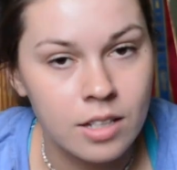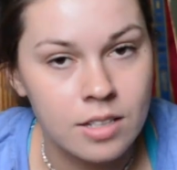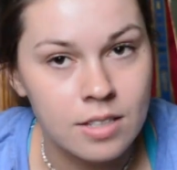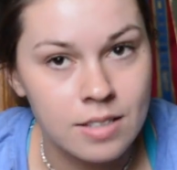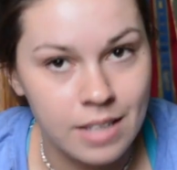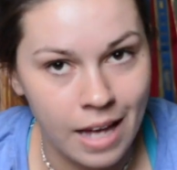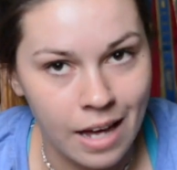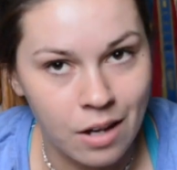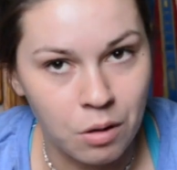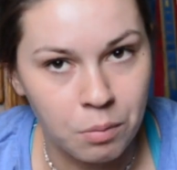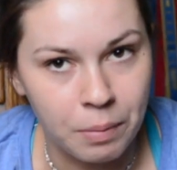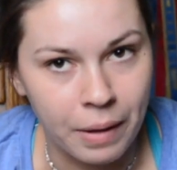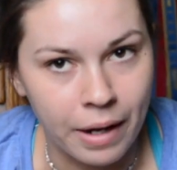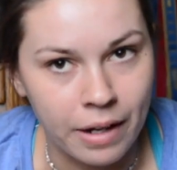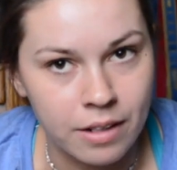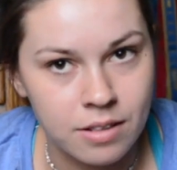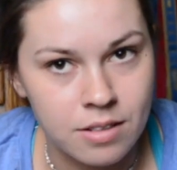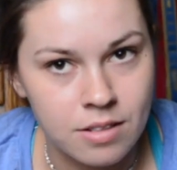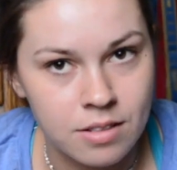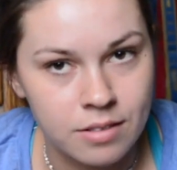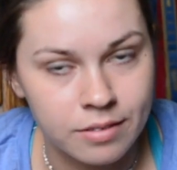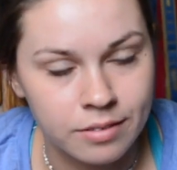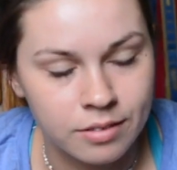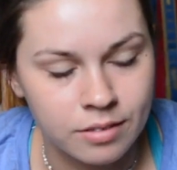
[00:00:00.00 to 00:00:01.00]
Saddle
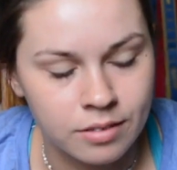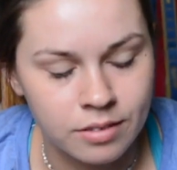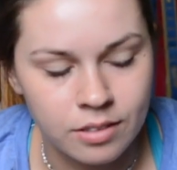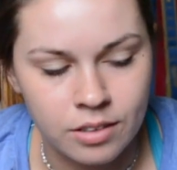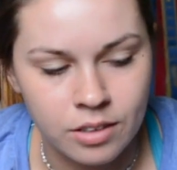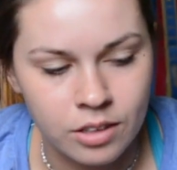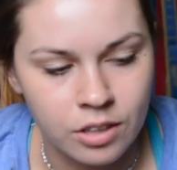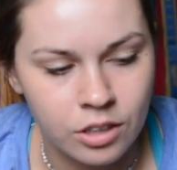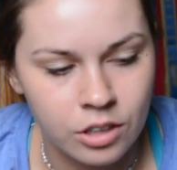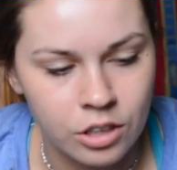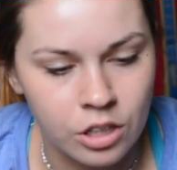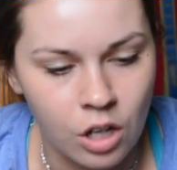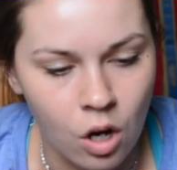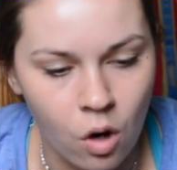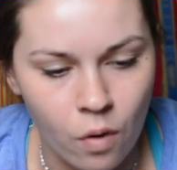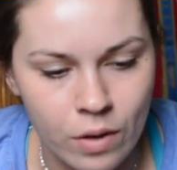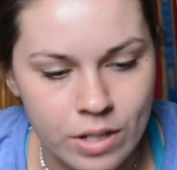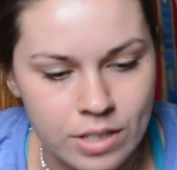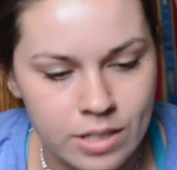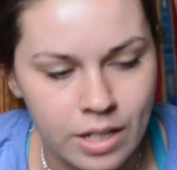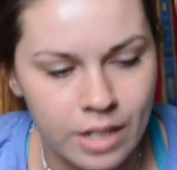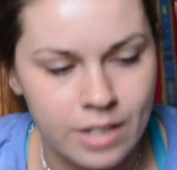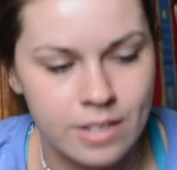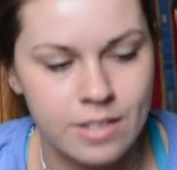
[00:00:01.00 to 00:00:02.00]
pads. You
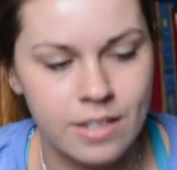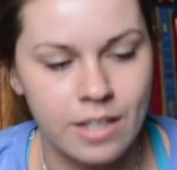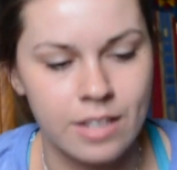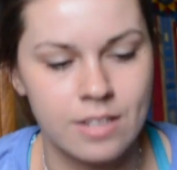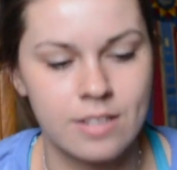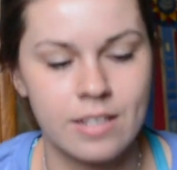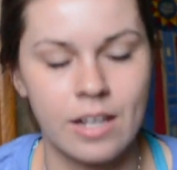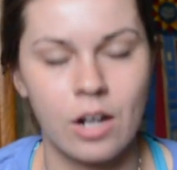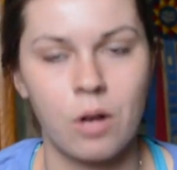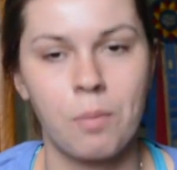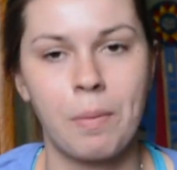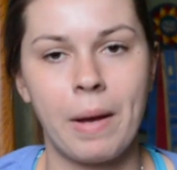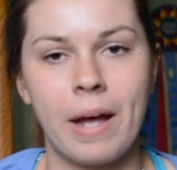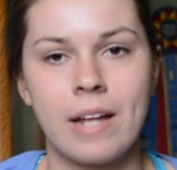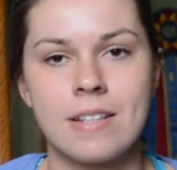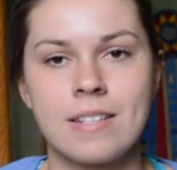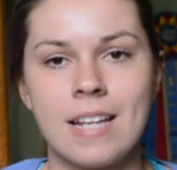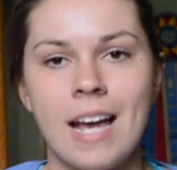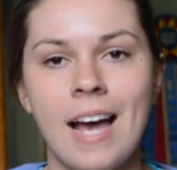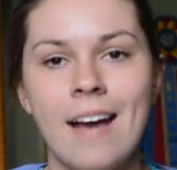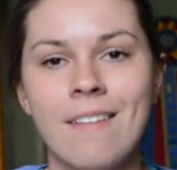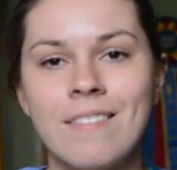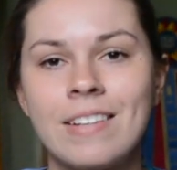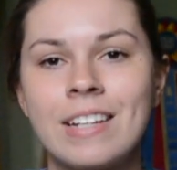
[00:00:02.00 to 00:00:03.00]
always gotta get saddle pads.
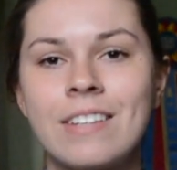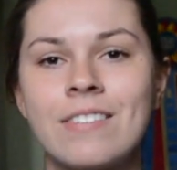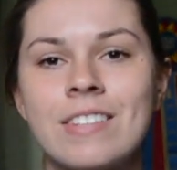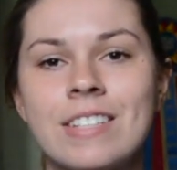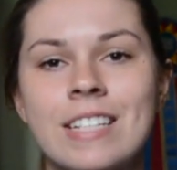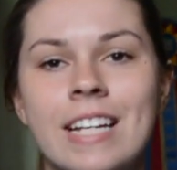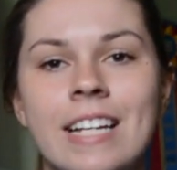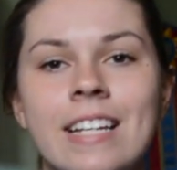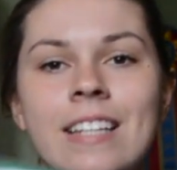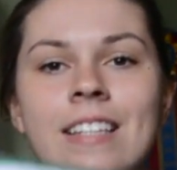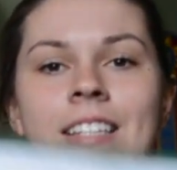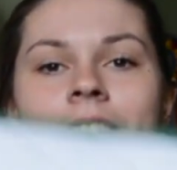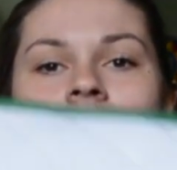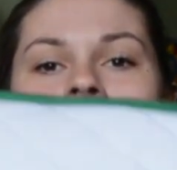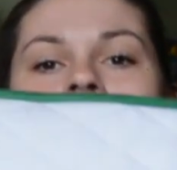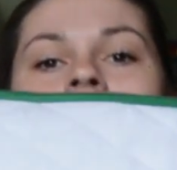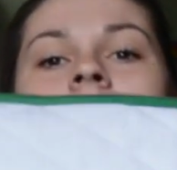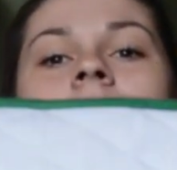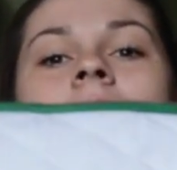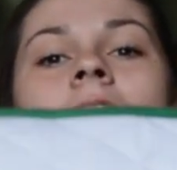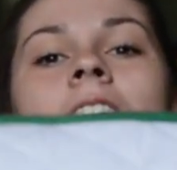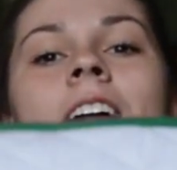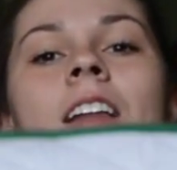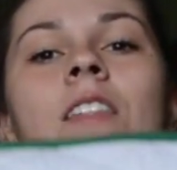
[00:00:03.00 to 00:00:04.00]
I haven't even taken these
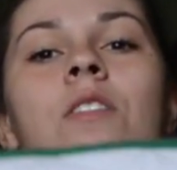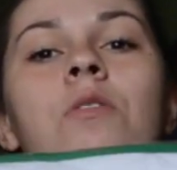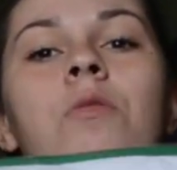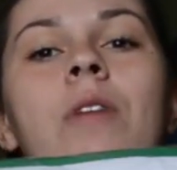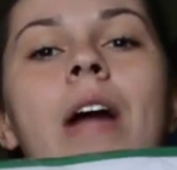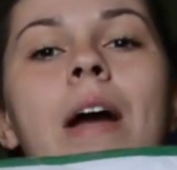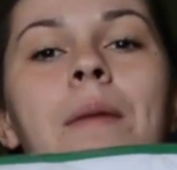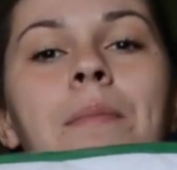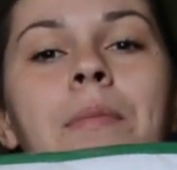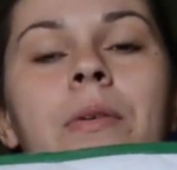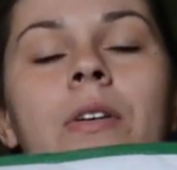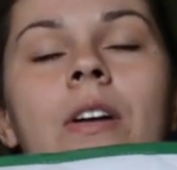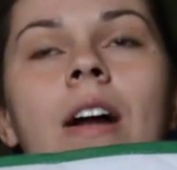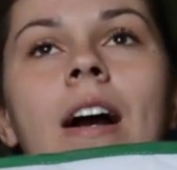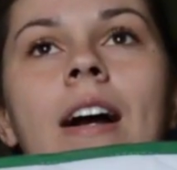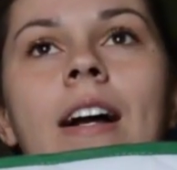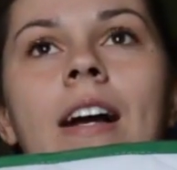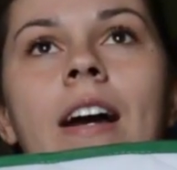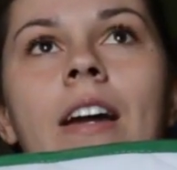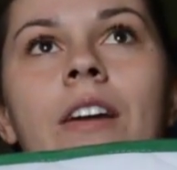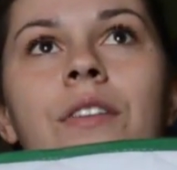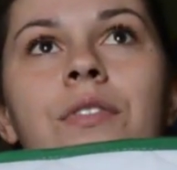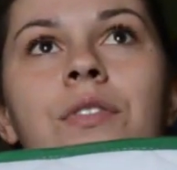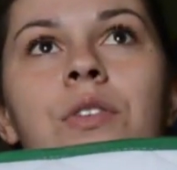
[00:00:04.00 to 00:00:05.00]
things out of the wrapper. I
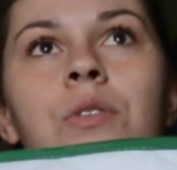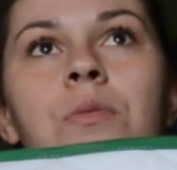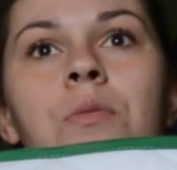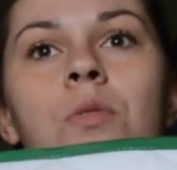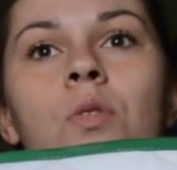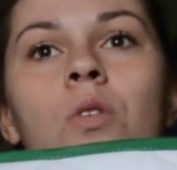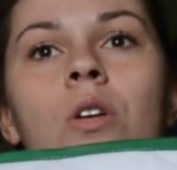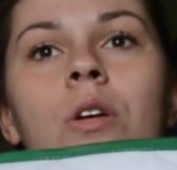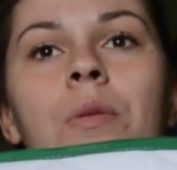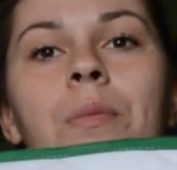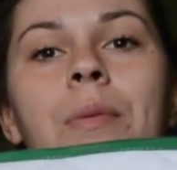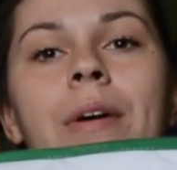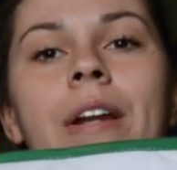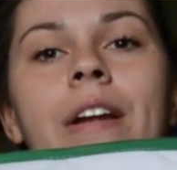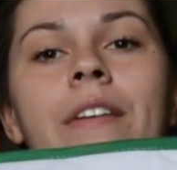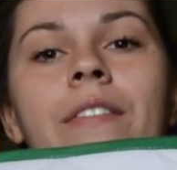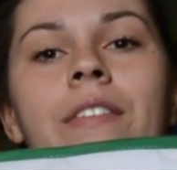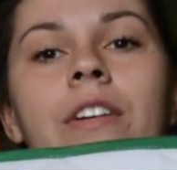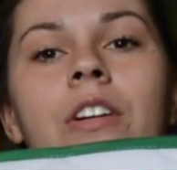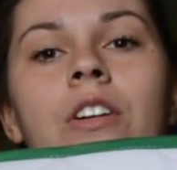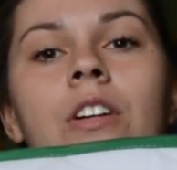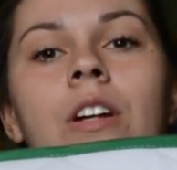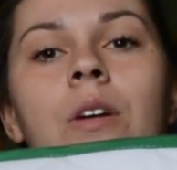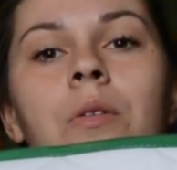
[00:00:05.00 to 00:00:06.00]
got a few more, but I
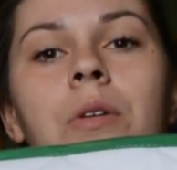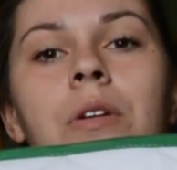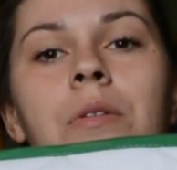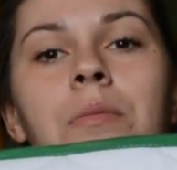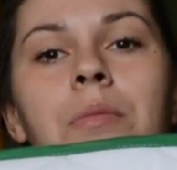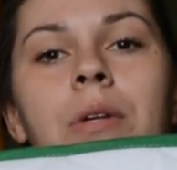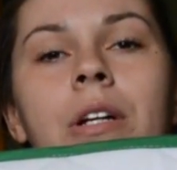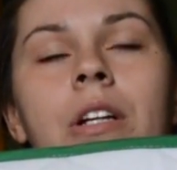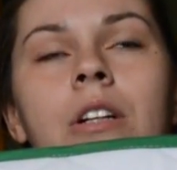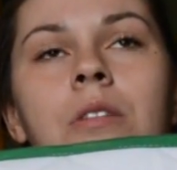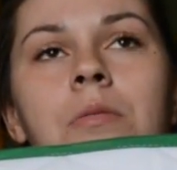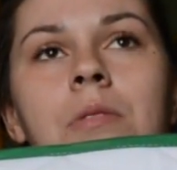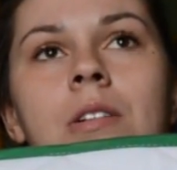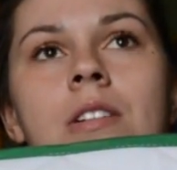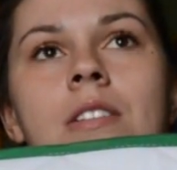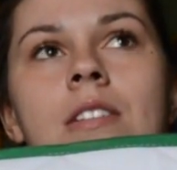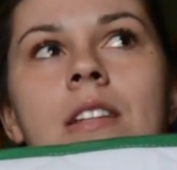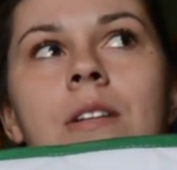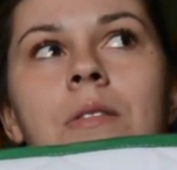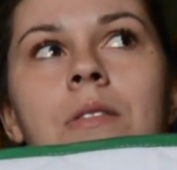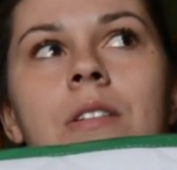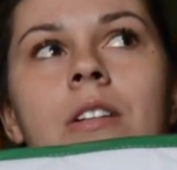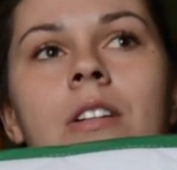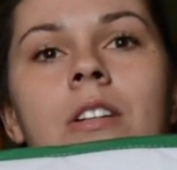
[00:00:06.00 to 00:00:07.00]
figured I wouldn't bring them because
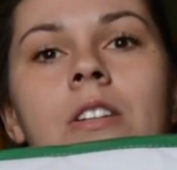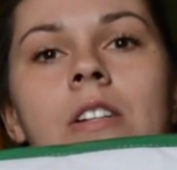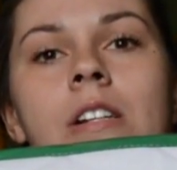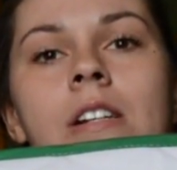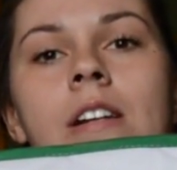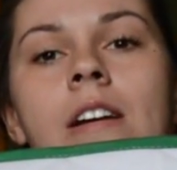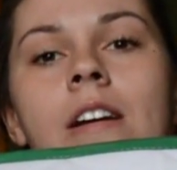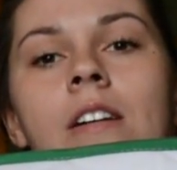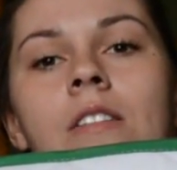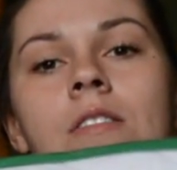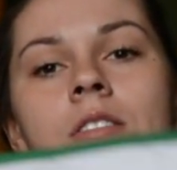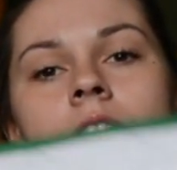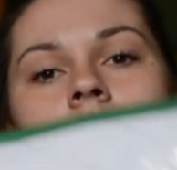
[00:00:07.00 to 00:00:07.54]
they were dirty now.